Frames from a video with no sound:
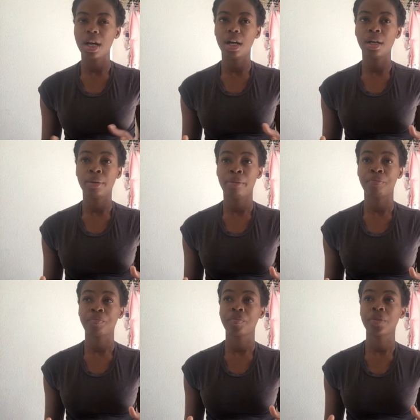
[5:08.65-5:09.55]
Um,
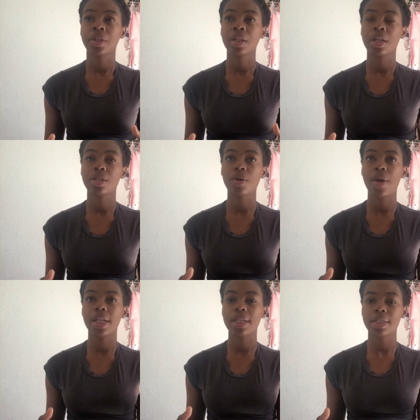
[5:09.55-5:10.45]
so
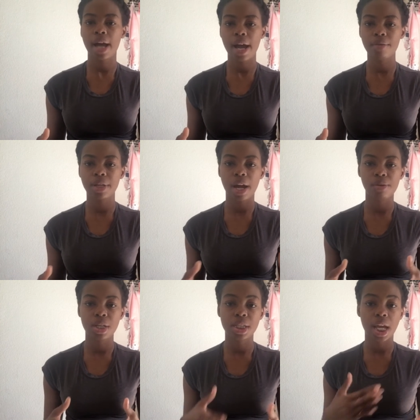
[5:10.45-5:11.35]
at the time when I
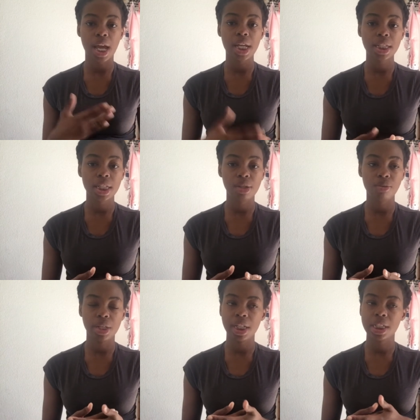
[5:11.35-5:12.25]
was 18
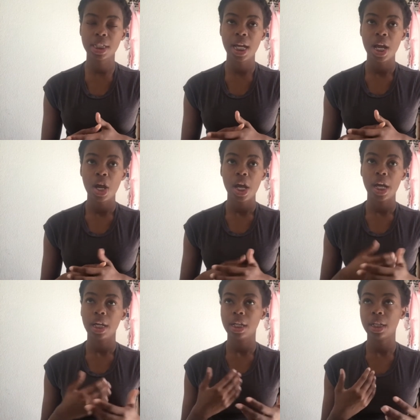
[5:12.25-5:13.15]
weeks
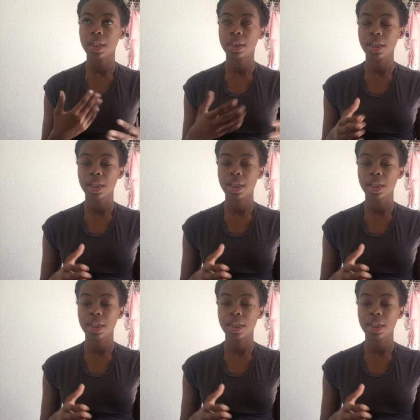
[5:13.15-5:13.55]
and